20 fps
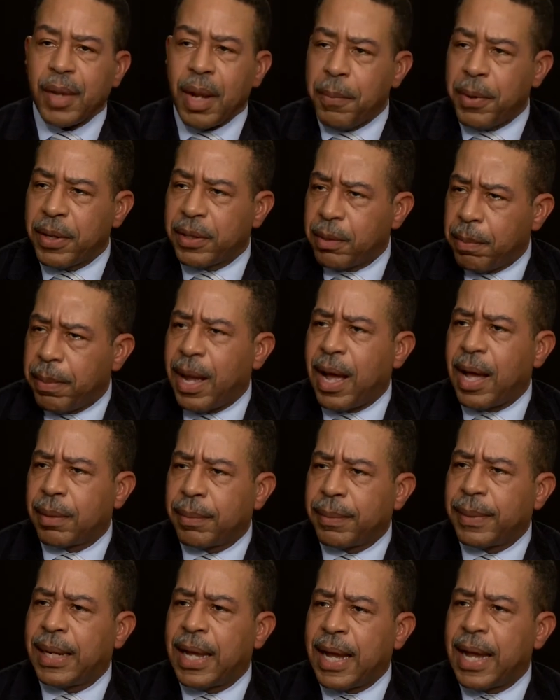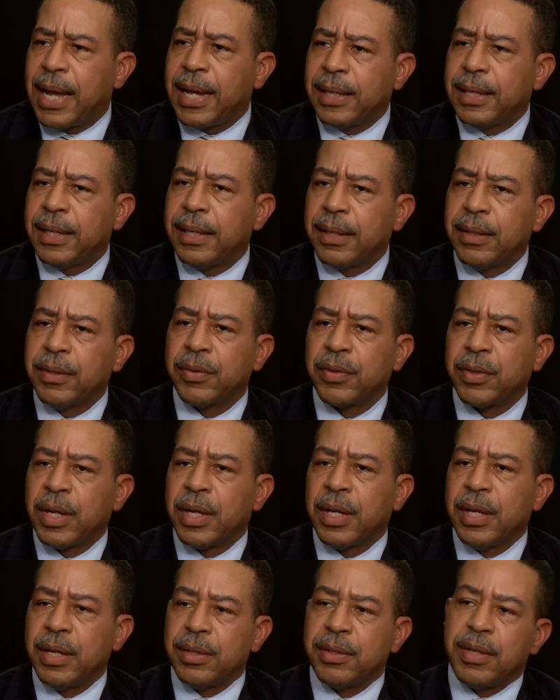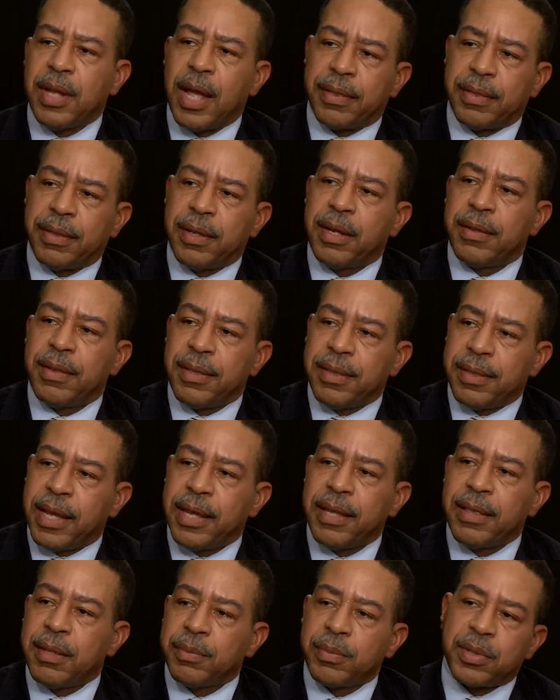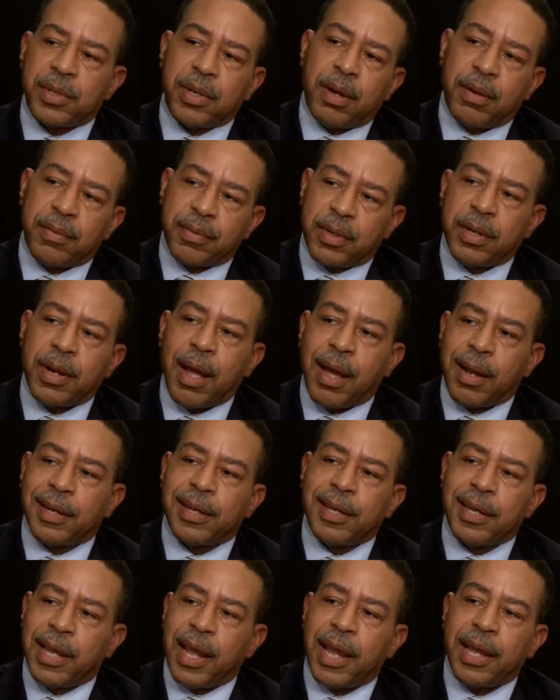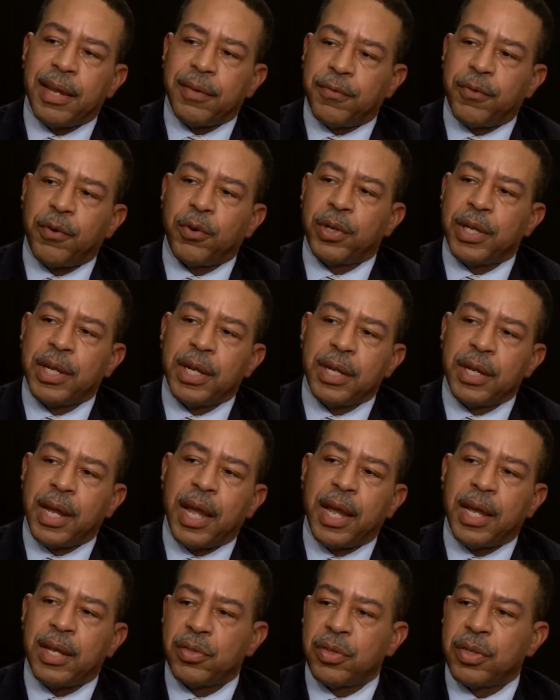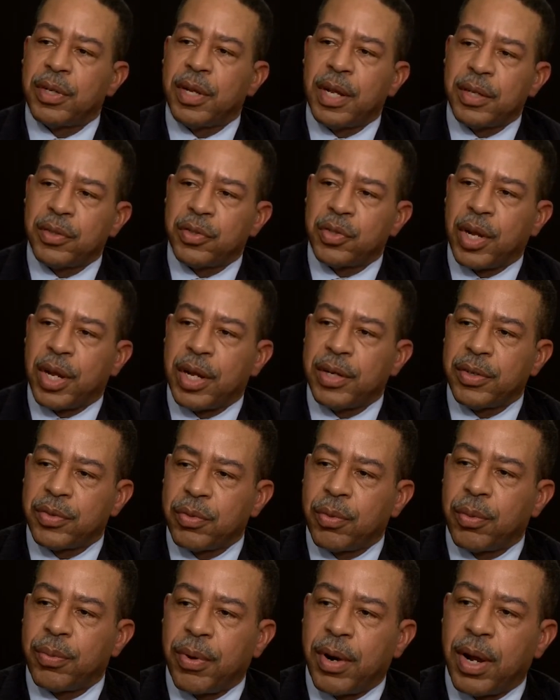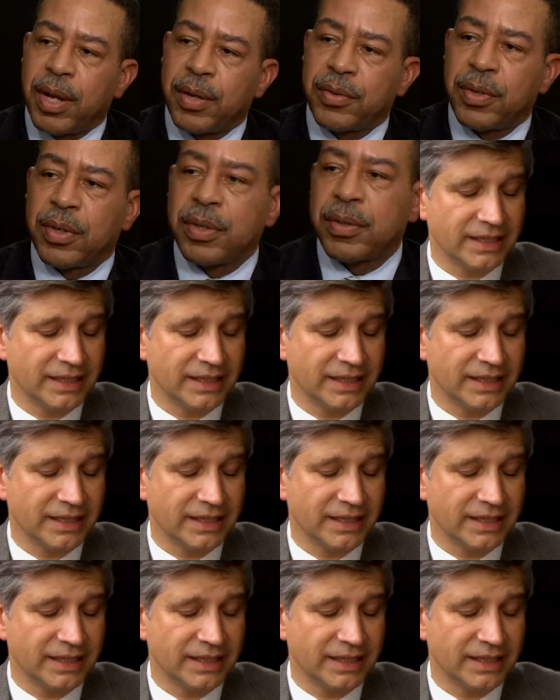But the bottom line is that they themselves are not engaged, fully engaged in the educational process.